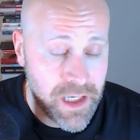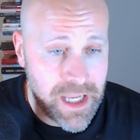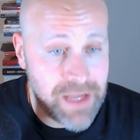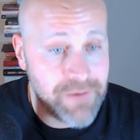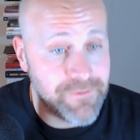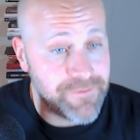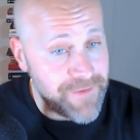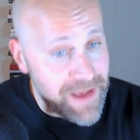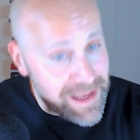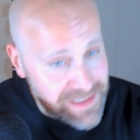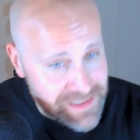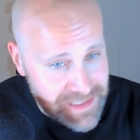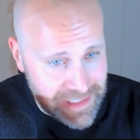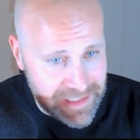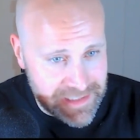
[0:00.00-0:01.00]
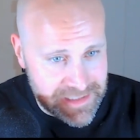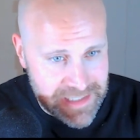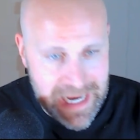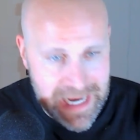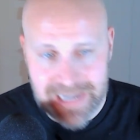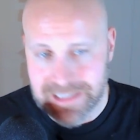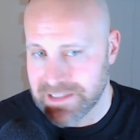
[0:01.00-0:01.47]
Investing in
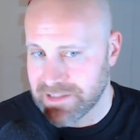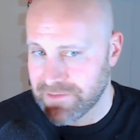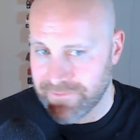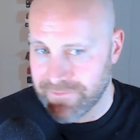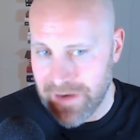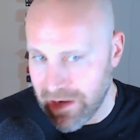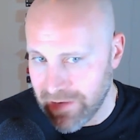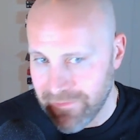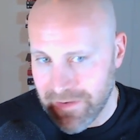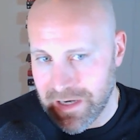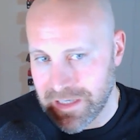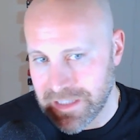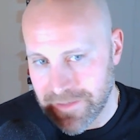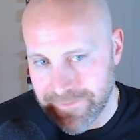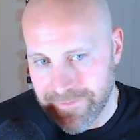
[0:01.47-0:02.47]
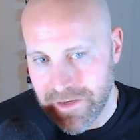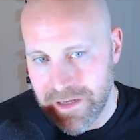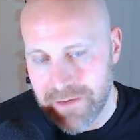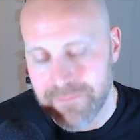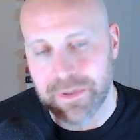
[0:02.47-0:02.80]
stocks is very, very different,